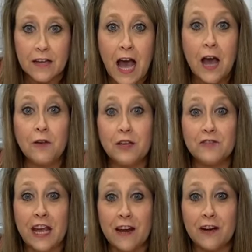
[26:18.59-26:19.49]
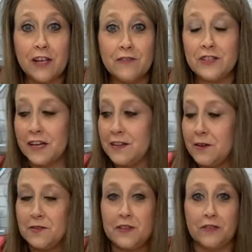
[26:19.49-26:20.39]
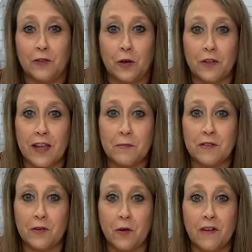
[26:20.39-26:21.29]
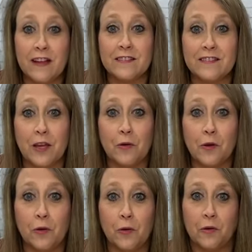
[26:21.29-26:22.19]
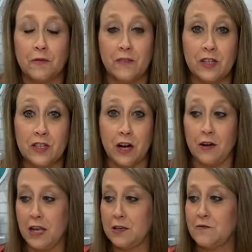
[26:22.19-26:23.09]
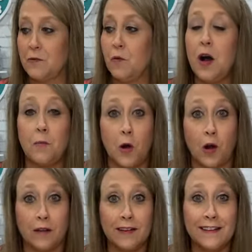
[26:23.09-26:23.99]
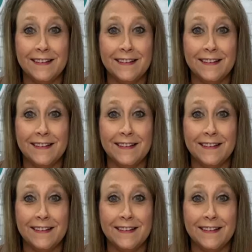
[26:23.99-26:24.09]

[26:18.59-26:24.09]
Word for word: Oh, you've, Terry, you've done the, the full thing before? That is so cool. This shirt is from Walmart.